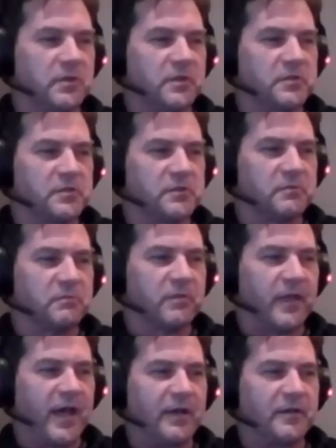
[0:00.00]
isn't
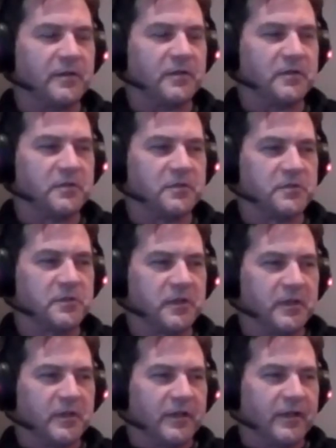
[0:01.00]
that, it is
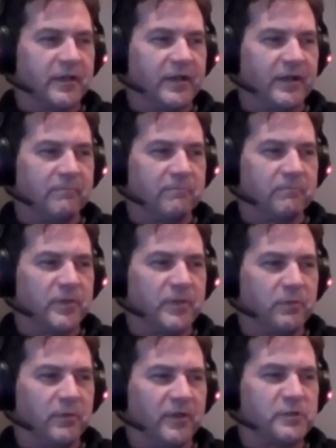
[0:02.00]

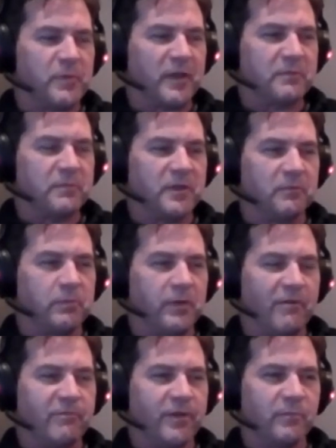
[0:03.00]
people expect me to
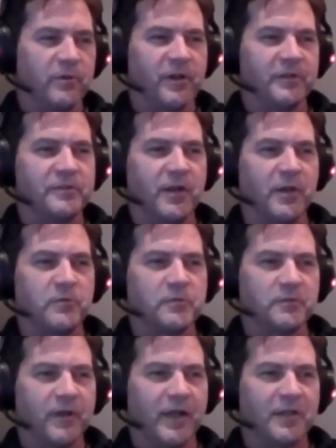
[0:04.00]
bluff, and when I don't,
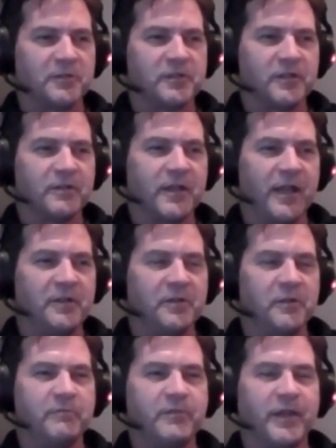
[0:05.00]
I actually gain
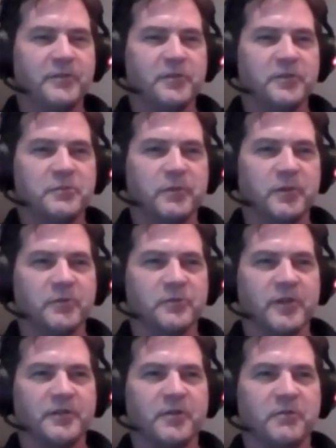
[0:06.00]
an advantage because
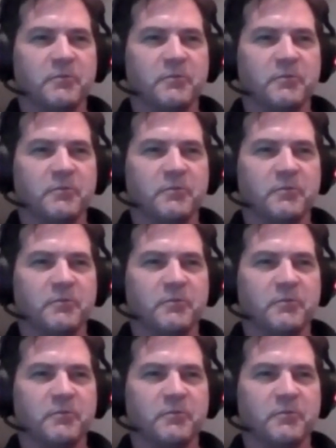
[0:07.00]
I don't